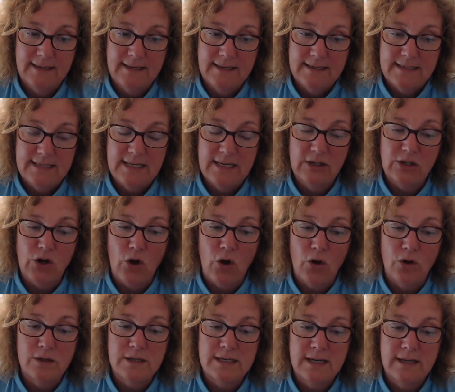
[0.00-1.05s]
Dear
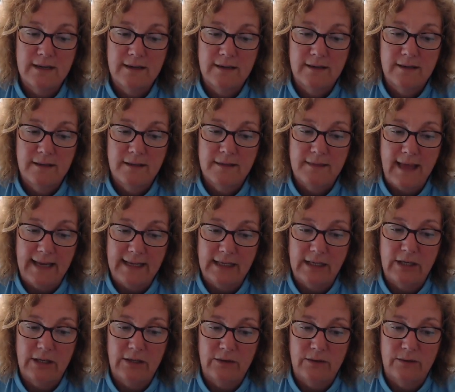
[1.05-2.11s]
God, thank
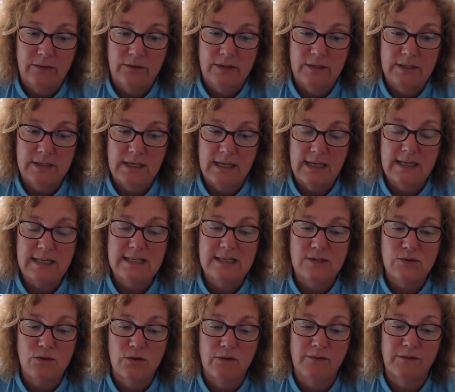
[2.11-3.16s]
you that
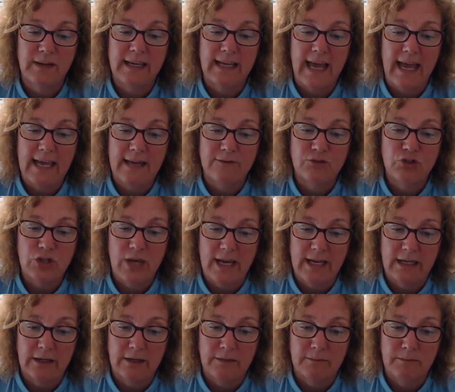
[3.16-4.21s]
Esau forgave
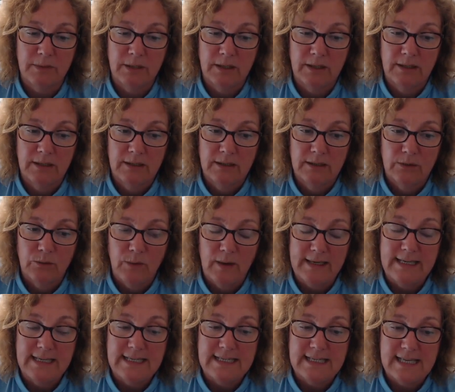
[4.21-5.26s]
Jacob when he
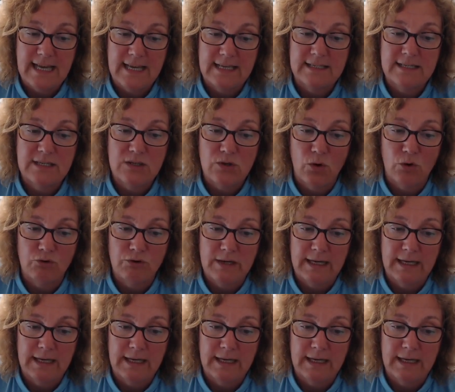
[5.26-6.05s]
said sorry.